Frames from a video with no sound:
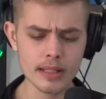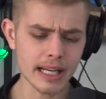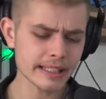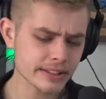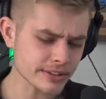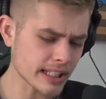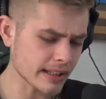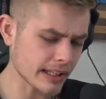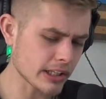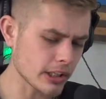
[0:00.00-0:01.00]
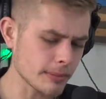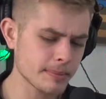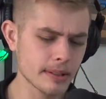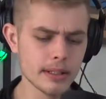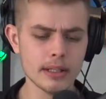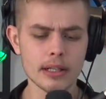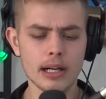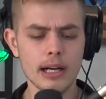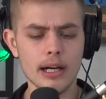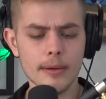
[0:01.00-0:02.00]
I guess they're technically carp.
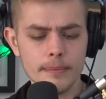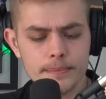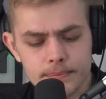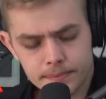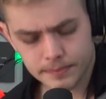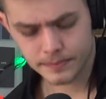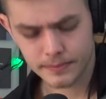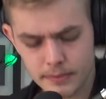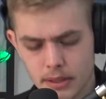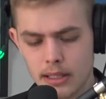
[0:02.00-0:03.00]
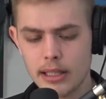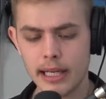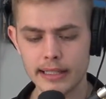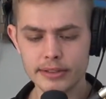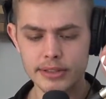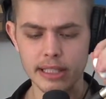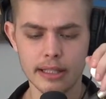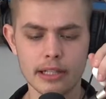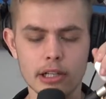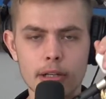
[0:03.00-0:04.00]
Um, I guess they're
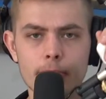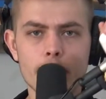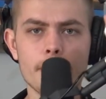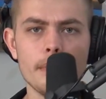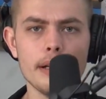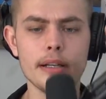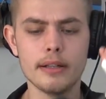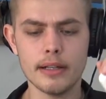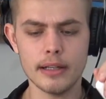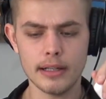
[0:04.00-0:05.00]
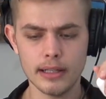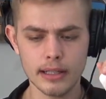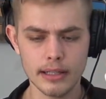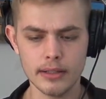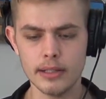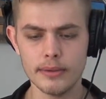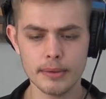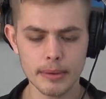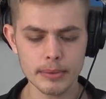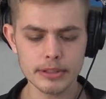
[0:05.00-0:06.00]
technically carp, but I don't know.
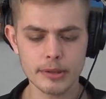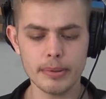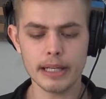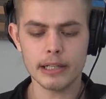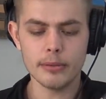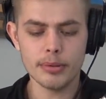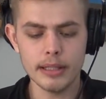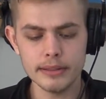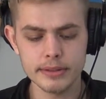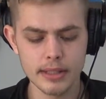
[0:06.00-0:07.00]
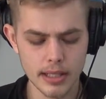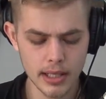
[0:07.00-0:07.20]
I went to the Petco place,